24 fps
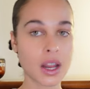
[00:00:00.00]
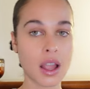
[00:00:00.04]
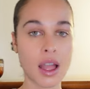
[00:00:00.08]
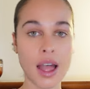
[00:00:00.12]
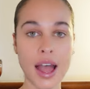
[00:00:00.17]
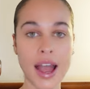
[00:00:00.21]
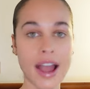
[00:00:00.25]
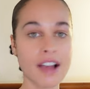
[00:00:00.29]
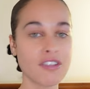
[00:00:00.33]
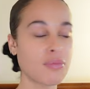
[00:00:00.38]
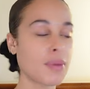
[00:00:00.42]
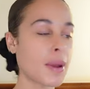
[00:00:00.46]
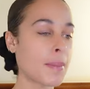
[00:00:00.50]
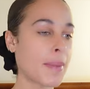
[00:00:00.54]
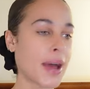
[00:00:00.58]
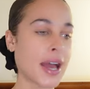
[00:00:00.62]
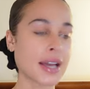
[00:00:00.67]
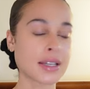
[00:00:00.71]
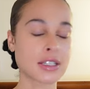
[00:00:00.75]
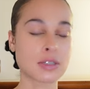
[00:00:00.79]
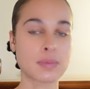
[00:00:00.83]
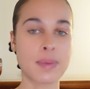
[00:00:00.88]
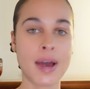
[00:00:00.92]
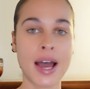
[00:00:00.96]
I have my
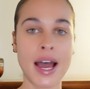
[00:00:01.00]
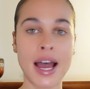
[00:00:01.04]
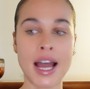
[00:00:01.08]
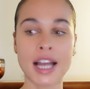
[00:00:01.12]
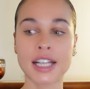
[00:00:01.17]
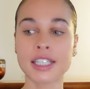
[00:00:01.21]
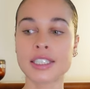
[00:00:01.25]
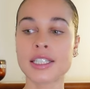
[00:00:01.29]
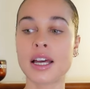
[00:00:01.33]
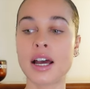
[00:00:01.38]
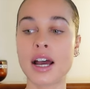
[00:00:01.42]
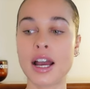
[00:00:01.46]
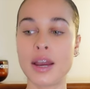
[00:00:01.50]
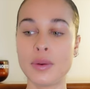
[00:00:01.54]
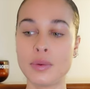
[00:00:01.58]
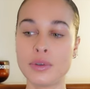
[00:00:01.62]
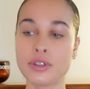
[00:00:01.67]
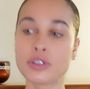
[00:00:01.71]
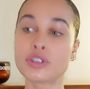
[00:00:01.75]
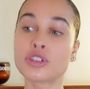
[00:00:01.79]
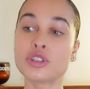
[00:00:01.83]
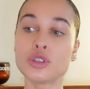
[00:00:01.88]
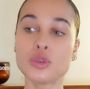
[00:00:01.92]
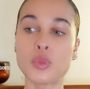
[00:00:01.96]
bags packed. I
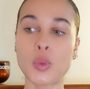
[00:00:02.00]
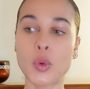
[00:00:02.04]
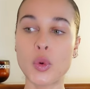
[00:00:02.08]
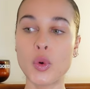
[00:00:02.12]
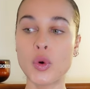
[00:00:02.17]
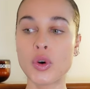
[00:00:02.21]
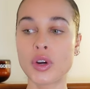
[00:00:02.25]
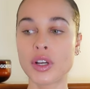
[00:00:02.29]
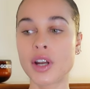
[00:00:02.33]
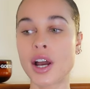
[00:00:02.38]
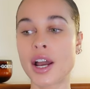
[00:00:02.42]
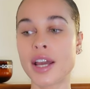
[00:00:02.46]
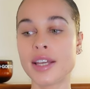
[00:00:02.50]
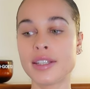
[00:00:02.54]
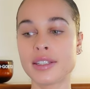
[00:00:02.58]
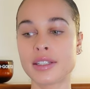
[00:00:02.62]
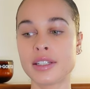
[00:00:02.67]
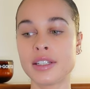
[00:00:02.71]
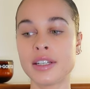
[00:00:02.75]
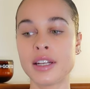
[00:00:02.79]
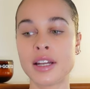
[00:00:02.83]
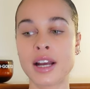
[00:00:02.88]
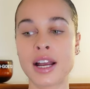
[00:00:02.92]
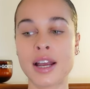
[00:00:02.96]
was super organized
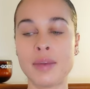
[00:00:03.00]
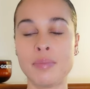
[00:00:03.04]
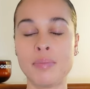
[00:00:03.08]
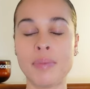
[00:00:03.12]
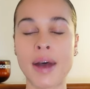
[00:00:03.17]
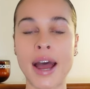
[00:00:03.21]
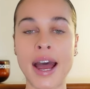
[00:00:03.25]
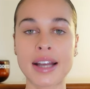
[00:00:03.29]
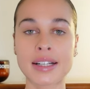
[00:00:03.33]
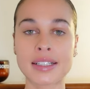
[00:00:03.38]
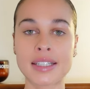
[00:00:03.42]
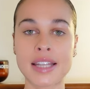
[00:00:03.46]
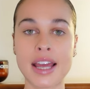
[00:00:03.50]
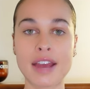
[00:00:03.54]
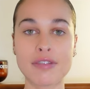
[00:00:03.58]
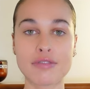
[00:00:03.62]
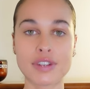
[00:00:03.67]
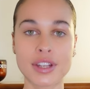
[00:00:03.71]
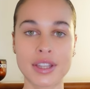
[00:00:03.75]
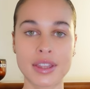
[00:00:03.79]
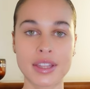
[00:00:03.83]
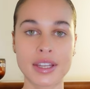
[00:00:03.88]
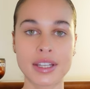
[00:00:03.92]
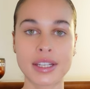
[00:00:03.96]
and I packed
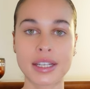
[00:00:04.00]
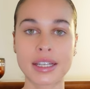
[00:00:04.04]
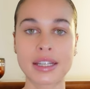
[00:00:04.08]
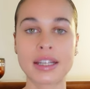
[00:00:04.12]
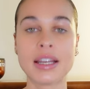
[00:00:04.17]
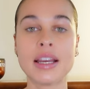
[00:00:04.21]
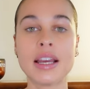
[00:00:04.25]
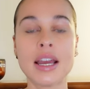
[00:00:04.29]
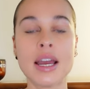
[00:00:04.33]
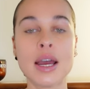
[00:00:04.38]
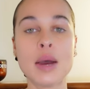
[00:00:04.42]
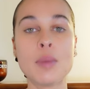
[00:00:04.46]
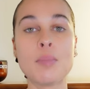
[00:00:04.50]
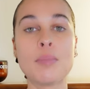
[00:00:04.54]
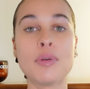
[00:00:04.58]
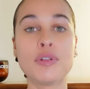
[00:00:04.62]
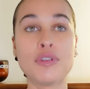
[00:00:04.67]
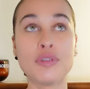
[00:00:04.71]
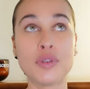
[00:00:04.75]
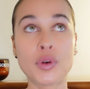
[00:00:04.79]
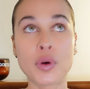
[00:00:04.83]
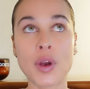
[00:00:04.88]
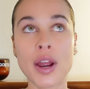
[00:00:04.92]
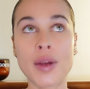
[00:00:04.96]
everything
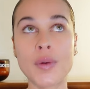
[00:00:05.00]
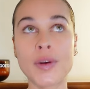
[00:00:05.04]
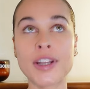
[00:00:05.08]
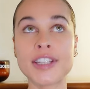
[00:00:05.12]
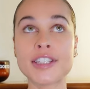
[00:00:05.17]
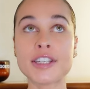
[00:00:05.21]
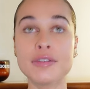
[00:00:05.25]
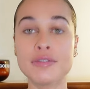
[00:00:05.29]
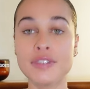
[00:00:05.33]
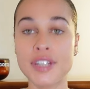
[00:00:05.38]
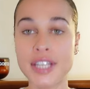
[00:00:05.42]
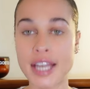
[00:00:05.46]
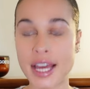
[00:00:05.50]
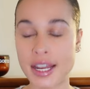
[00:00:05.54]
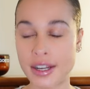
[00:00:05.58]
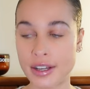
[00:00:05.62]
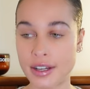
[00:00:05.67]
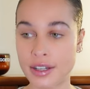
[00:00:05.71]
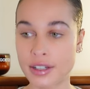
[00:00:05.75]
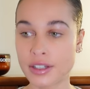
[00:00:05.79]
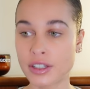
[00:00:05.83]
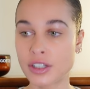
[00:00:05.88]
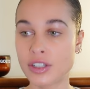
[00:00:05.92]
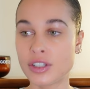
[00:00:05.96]
before I went to
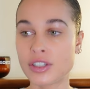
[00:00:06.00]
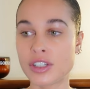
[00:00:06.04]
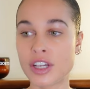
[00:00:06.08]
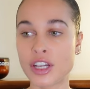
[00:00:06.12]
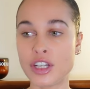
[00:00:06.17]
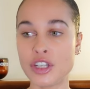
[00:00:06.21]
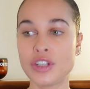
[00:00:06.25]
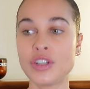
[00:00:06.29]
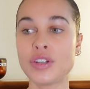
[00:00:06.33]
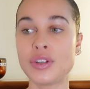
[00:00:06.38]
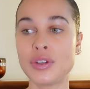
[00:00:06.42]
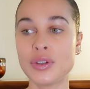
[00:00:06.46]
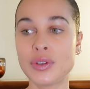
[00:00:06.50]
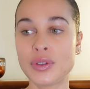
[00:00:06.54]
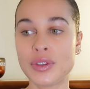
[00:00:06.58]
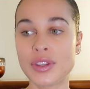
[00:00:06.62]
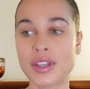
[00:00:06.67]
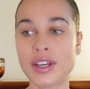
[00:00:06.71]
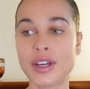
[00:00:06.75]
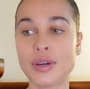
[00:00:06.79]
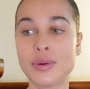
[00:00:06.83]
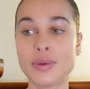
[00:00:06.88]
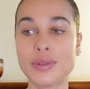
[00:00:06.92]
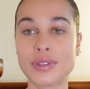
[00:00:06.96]
Vienna because I knew
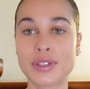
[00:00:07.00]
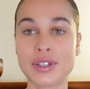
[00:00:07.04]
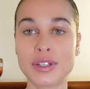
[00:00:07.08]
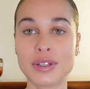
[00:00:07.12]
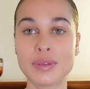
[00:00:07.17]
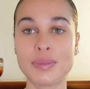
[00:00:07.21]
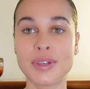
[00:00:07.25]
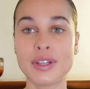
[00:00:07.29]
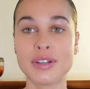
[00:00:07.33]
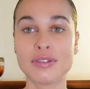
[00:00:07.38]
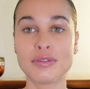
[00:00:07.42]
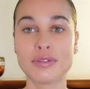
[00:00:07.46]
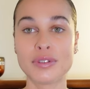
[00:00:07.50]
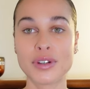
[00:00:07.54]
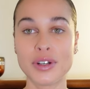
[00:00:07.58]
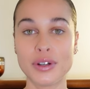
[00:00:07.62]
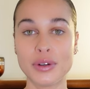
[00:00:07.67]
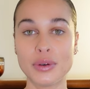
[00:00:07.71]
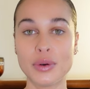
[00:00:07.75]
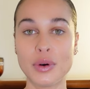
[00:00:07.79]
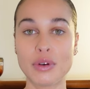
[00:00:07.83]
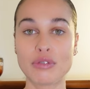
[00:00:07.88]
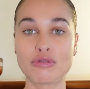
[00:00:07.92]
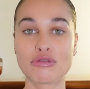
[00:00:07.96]
that it was going to be a
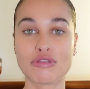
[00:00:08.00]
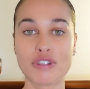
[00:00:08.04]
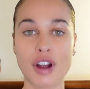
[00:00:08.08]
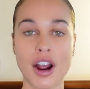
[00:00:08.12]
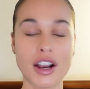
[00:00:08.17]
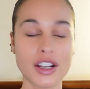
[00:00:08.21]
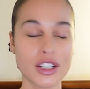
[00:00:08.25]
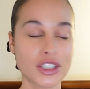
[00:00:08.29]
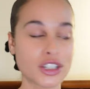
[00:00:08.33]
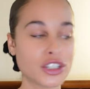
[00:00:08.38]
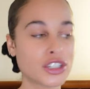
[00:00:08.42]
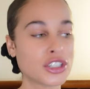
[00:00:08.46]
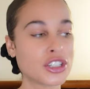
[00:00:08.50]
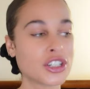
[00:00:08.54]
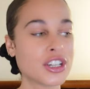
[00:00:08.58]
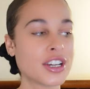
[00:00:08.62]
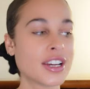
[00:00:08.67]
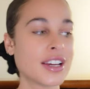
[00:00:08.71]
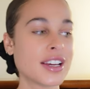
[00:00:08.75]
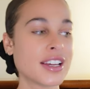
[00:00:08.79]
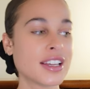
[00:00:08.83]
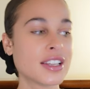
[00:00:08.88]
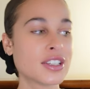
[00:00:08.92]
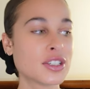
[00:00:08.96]
real rush.
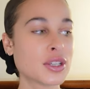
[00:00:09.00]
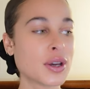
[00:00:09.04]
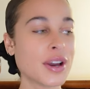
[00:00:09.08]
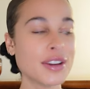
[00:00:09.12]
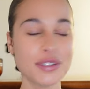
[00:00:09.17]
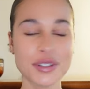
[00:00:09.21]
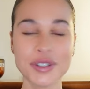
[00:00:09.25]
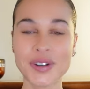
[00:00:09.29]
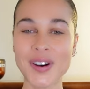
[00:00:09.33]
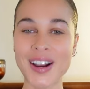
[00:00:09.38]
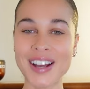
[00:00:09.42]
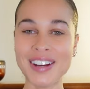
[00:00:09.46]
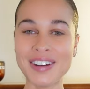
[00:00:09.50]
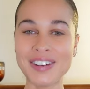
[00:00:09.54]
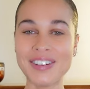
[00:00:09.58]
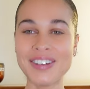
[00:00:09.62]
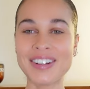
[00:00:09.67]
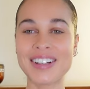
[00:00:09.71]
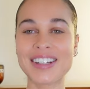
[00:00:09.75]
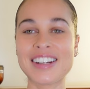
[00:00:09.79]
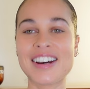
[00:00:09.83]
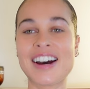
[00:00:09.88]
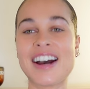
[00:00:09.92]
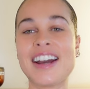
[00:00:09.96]
So I feel quite
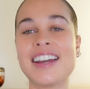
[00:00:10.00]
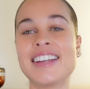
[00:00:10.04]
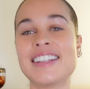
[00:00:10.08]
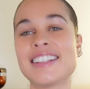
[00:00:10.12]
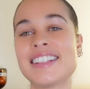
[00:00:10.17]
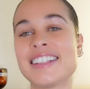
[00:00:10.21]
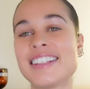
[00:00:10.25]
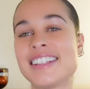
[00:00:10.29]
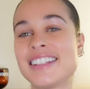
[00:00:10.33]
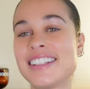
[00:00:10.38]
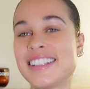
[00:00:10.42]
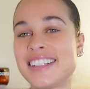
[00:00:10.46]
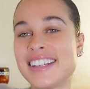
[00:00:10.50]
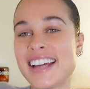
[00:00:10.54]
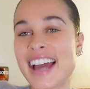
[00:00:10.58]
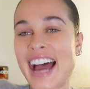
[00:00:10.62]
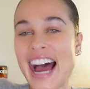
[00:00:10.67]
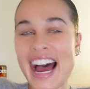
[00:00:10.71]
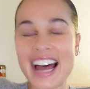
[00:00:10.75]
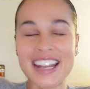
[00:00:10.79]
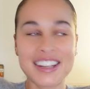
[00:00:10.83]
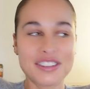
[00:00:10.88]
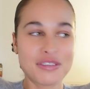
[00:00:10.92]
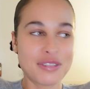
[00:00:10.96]
organized.
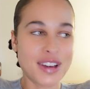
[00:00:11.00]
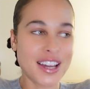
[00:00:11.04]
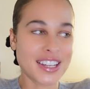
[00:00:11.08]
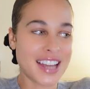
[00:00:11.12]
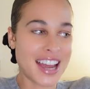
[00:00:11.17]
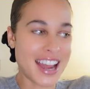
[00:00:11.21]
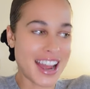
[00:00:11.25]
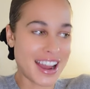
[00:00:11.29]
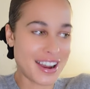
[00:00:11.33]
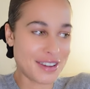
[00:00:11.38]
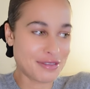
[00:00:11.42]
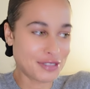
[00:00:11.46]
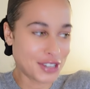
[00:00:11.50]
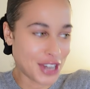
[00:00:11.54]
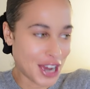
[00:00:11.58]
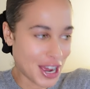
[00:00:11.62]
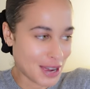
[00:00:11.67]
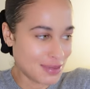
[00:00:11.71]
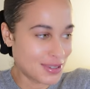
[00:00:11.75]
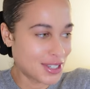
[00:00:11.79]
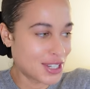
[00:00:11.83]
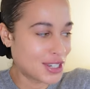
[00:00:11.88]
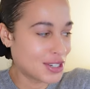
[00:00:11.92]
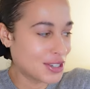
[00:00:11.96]
And the fact that I have
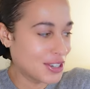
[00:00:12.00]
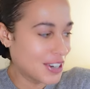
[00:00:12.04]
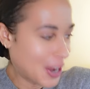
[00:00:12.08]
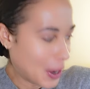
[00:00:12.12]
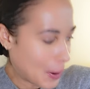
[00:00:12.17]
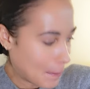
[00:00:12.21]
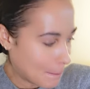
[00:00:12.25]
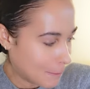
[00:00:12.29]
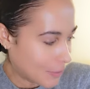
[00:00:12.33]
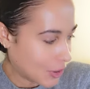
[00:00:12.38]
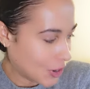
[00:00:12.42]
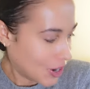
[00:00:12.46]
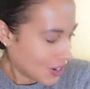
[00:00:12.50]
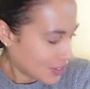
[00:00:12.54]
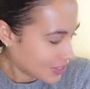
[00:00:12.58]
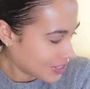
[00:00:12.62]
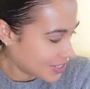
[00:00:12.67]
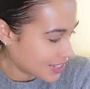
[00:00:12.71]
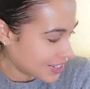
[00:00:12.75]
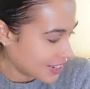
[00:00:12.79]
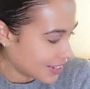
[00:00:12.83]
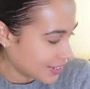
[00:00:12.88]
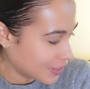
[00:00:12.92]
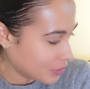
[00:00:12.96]
time to do an
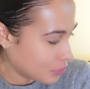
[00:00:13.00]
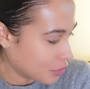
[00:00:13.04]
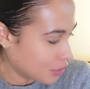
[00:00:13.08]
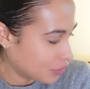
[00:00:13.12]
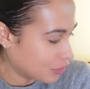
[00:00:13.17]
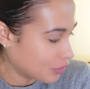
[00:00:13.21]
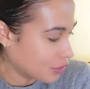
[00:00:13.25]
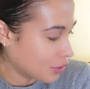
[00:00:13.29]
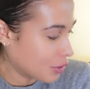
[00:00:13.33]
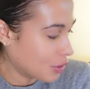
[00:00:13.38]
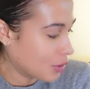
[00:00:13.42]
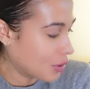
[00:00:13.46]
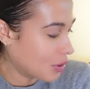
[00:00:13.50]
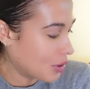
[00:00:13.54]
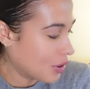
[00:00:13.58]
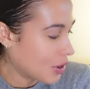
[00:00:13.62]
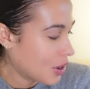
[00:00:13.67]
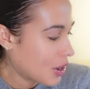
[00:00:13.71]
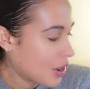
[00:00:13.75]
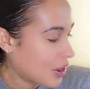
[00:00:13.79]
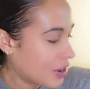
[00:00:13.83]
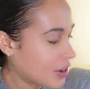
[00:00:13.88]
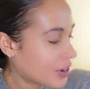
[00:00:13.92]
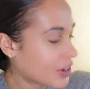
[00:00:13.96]
unboxing before
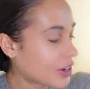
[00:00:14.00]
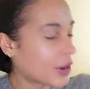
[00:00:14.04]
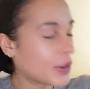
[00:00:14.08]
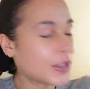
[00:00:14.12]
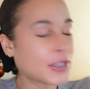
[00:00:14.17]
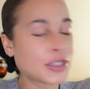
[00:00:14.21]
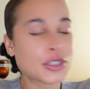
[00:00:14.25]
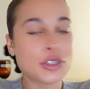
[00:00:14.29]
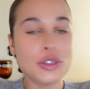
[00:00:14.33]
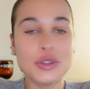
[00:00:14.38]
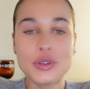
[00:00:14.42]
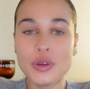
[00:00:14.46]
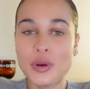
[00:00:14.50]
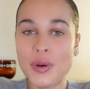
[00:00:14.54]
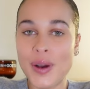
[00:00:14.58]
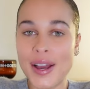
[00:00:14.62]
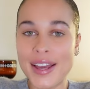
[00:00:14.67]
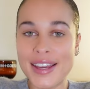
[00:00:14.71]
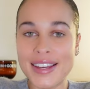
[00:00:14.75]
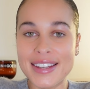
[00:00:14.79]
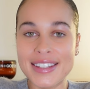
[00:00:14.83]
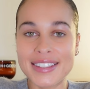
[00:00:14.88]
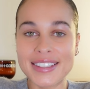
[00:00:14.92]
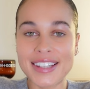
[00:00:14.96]
going to
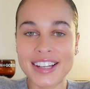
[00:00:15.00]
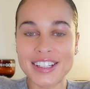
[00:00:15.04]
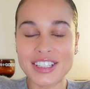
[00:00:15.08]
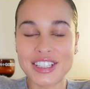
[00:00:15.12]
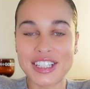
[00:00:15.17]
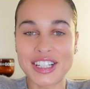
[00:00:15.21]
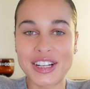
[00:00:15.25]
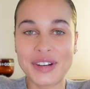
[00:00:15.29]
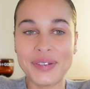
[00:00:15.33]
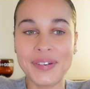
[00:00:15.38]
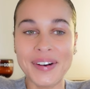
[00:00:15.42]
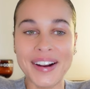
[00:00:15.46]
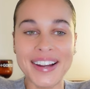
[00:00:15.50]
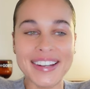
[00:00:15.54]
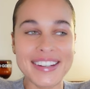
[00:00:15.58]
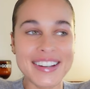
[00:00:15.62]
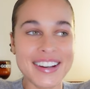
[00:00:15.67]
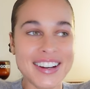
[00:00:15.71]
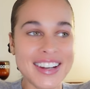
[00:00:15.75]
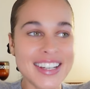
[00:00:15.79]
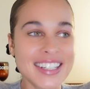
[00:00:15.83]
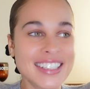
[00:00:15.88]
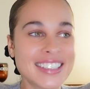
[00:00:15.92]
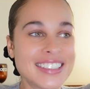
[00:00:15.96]
Norway is actually quite
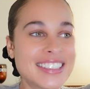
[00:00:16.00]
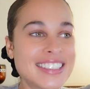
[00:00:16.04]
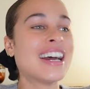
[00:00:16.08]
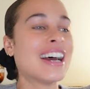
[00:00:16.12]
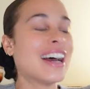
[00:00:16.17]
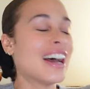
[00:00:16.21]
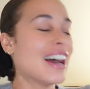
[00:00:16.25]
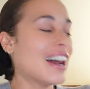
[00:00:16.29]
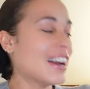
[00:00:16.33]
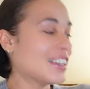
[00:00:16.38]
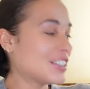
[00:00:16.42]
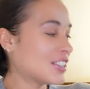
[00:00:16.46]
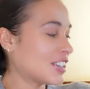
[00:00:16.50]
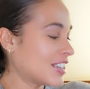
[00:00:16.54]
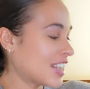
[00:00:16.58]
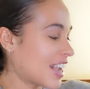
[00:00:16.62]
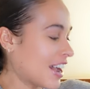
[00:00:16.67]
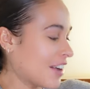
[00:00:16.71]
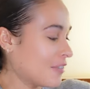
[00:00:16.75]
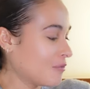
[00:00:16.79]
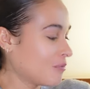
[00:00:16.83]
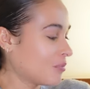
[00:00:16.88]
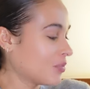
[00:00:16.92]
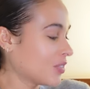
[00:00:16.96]
nice. So
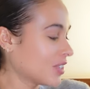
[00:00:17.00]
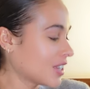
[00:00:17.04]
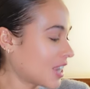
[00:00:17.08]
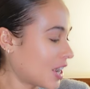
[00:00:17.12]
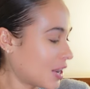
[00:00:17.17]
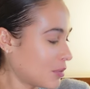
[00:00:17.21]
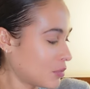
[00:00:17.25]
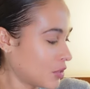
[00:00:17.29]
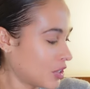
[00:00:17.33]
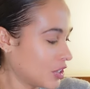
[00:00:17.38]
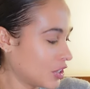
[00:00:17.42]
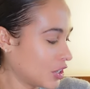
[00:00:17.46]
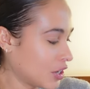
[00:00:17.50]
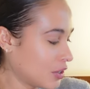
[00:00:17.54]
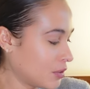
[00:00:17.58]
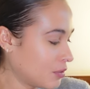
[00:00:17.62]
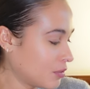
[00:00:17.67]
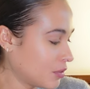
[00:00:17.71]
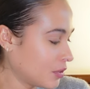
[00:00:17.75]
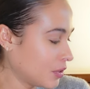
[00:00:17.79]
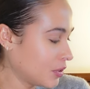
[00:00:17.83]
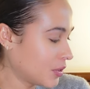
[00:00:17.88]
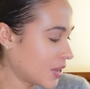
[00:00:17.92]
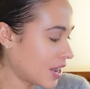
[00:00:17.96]
yeah, I'm going to go
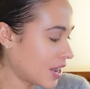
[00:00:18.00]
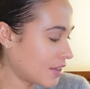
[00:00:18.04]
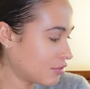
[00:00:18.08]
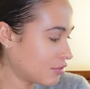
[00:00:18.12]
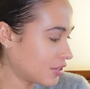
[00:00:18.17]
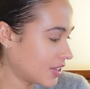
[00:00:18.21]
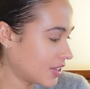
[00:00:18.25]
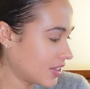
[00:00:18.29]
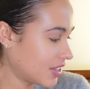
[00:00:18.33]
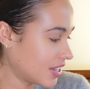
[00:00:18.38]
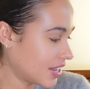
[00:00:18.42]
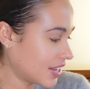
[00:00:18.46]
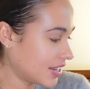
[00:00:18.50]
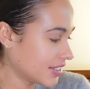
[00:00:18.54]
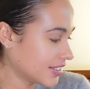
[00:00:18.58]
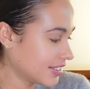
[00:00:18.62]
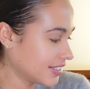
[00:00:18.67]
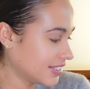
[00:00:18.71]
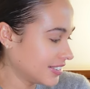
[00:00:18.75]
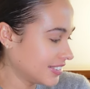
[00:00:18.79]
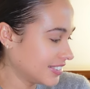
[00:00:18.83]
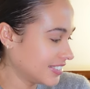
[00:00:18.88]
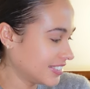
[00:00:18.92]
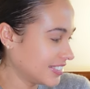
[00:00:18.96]
through everything
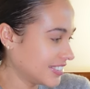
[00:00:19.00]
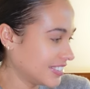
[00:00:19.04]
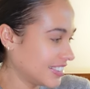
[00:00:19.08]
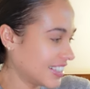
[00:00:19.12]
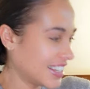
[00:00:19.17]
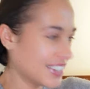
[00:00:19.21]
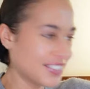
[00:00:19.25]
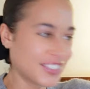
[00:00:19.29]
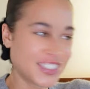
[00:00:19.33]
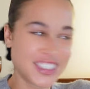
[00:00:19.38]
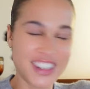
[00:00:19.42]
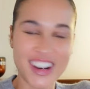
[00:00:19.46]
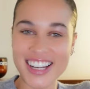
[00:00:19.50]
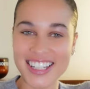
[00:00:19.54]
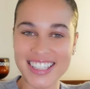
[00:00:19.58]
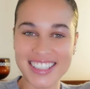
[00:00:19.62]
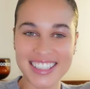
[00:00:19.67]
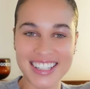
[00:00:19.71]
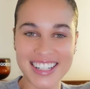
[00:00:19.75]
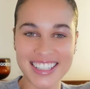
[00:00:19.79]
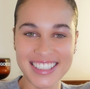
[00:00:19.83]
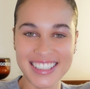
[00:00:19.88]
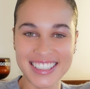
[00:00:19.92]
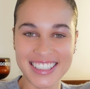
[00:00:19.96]
and I'm quite
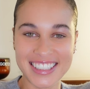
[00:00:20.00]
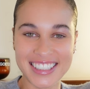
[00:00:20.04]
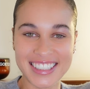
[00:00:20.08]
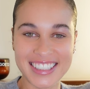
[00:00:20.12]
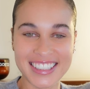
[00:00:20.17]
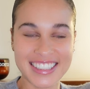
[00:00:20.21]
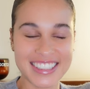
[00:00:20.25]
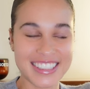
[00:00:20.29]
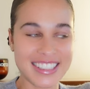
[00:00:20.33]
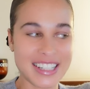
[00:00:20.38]
excited.